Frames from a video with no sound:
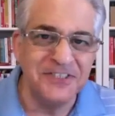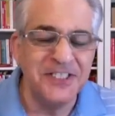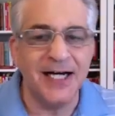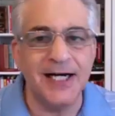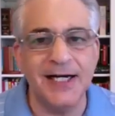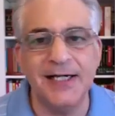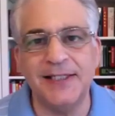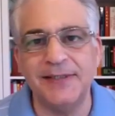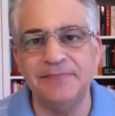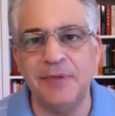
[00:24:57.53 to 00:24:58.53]

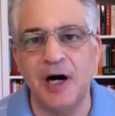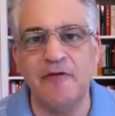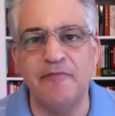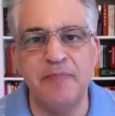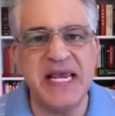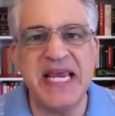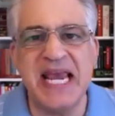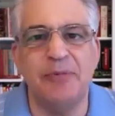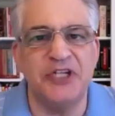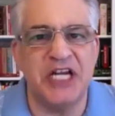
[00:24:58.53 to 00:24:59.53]
of being
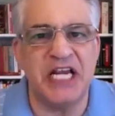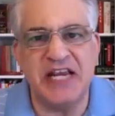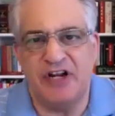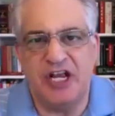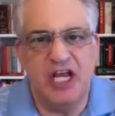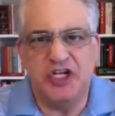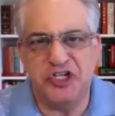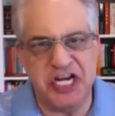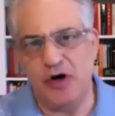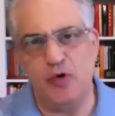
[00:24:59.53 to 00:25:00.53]
able to even
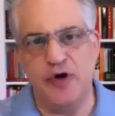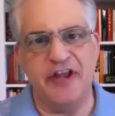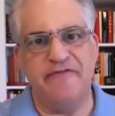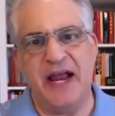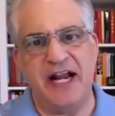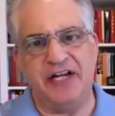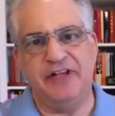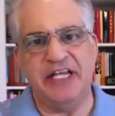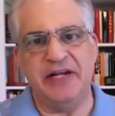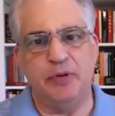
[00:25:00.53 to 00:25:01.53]
deal with it effectively
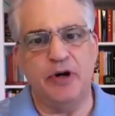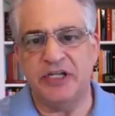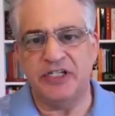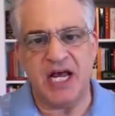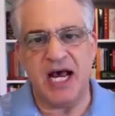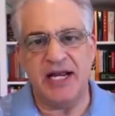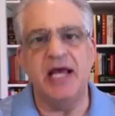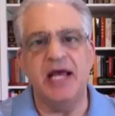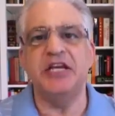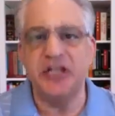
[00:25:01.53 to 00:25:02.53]
and put it aside,
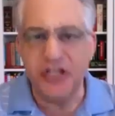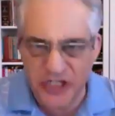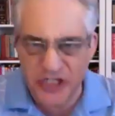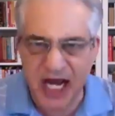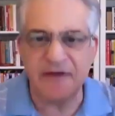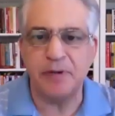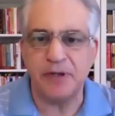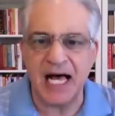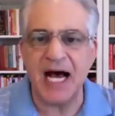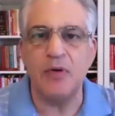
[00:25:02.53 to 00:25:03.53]
you just kind of plow